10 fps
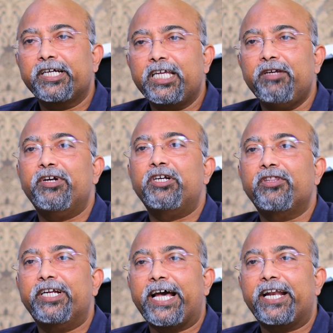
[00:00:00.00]
even to
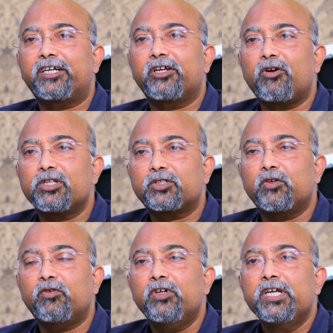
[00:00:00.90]
the director
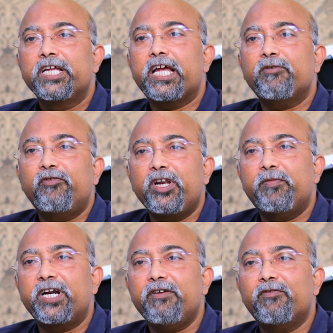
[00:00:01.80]
also,
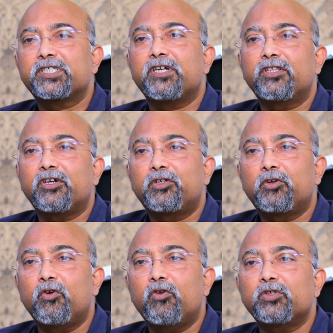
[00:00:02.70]
everybody was on the
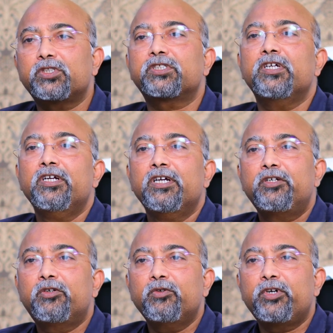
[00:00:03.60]
toes
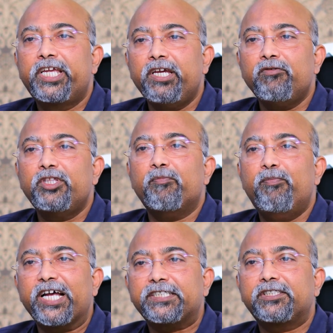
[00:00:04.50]
to give the
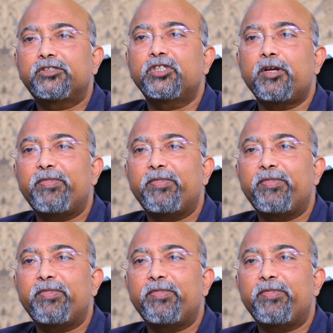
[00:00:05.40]
best to the